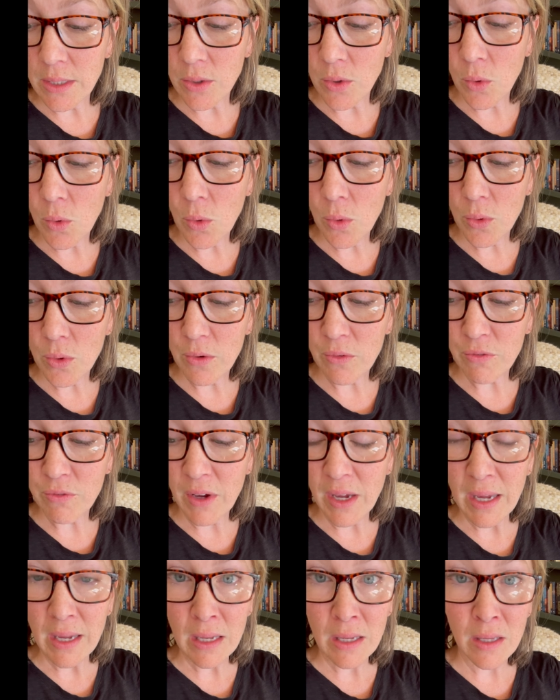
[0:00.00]

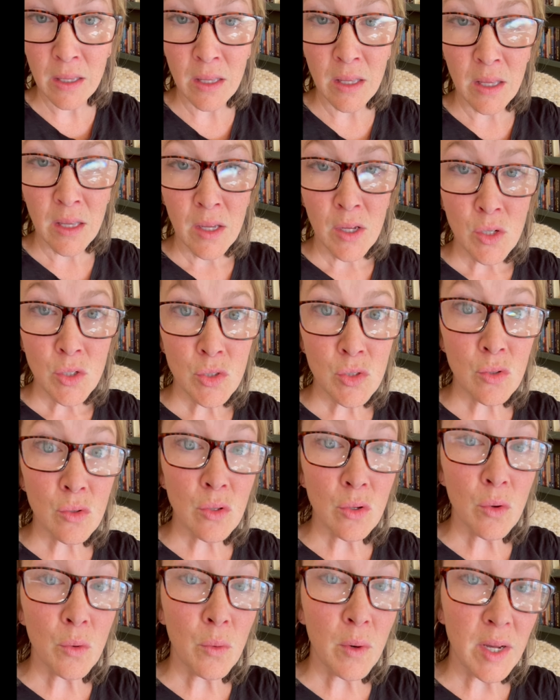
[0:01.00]
horrifying. So,
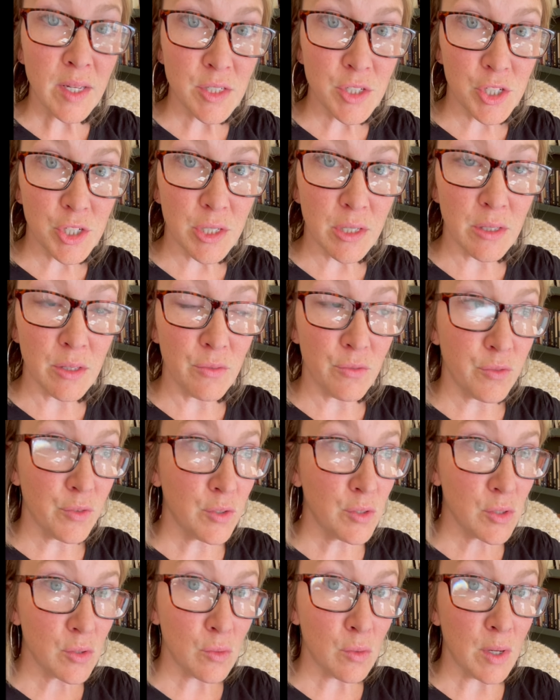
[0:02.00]
the question, the
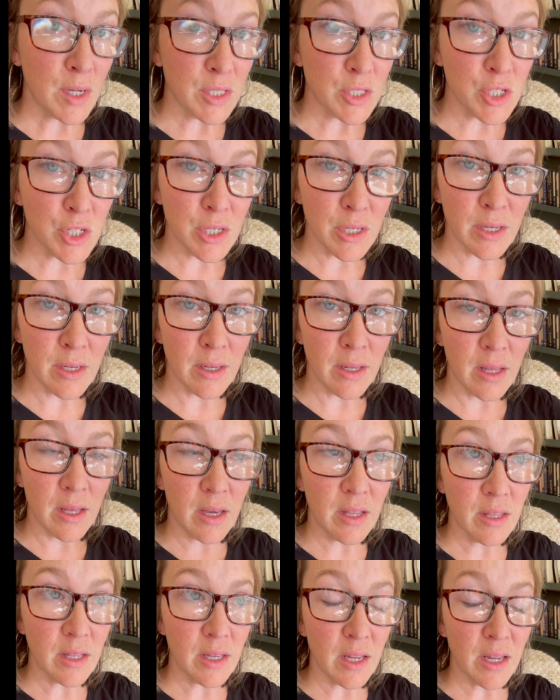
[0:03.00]
first question
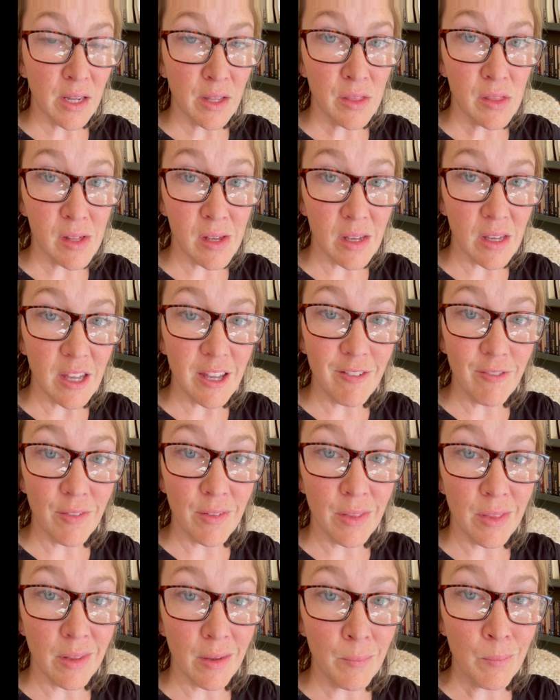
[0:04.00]
uh, that I think
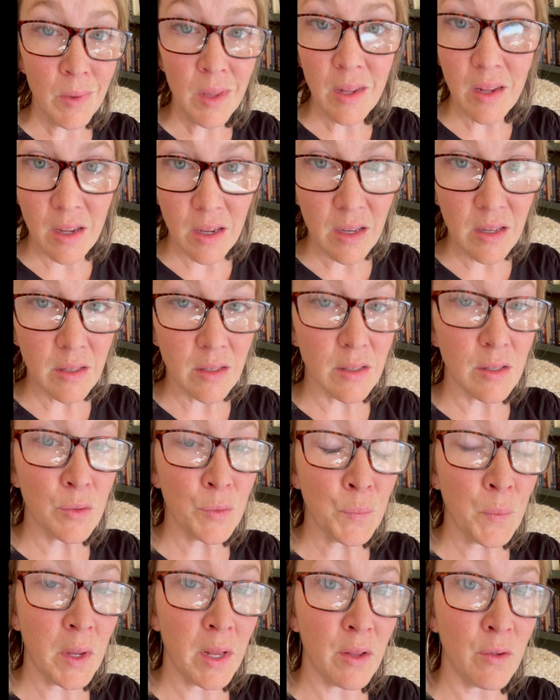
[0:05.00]
even the media
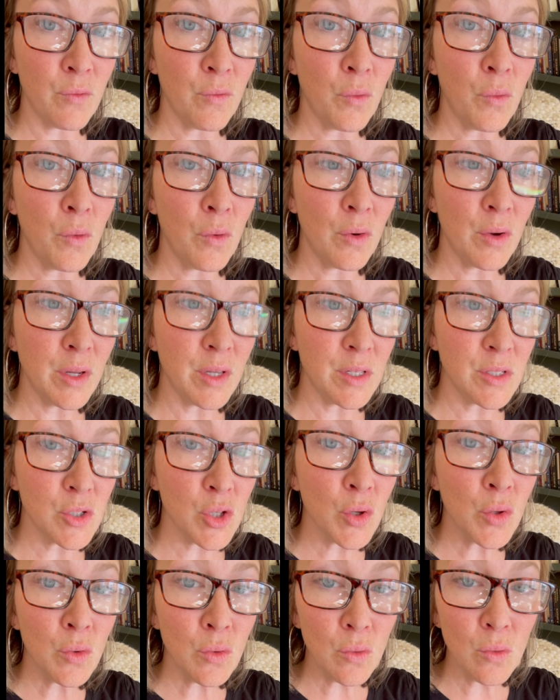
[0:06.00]
is waiting for is
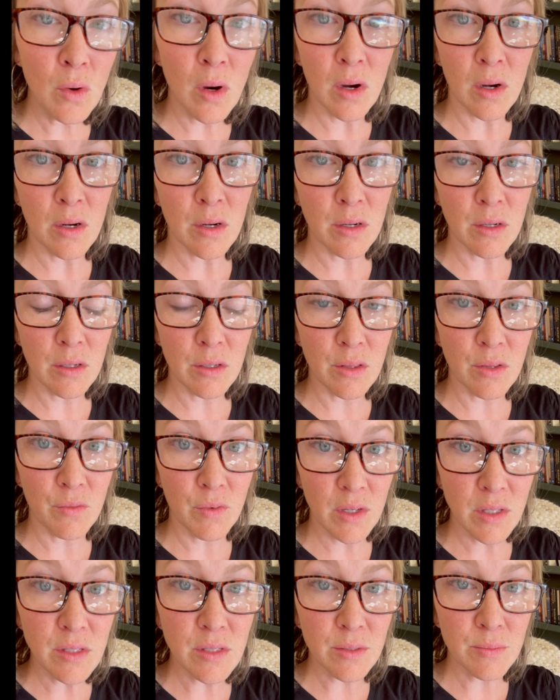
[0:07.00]
who are the
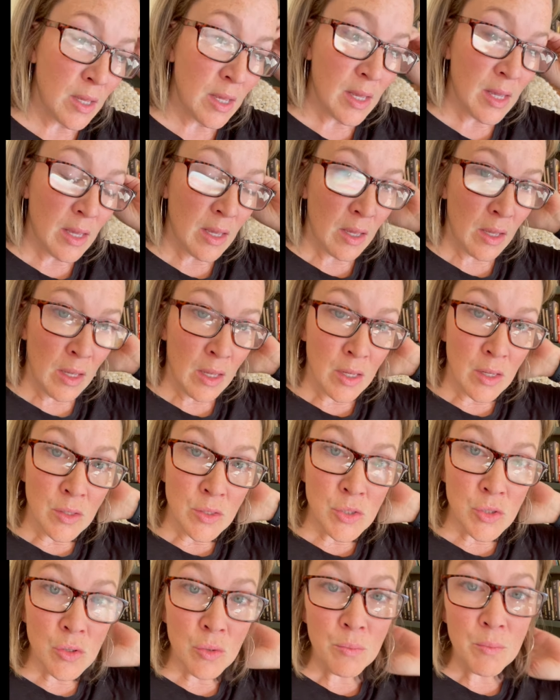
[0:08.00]
victims?
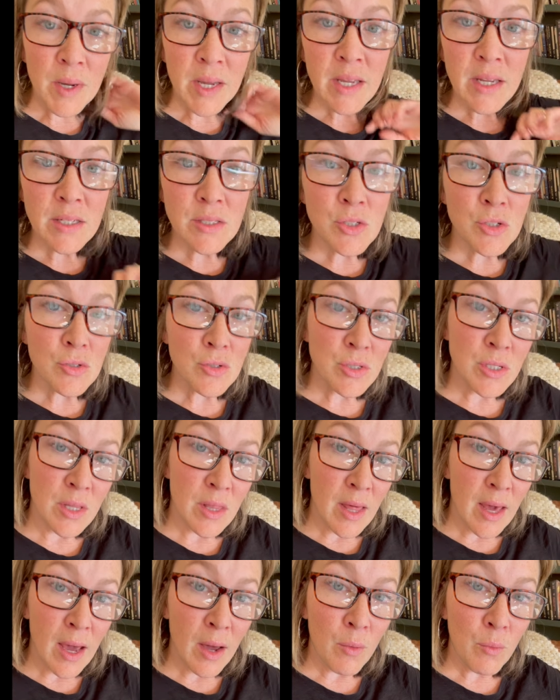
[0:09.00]
So, my answer to
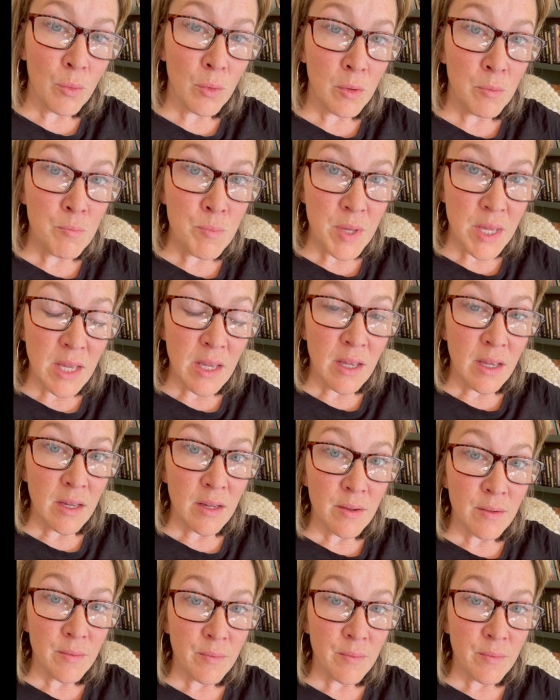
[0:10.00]
that would be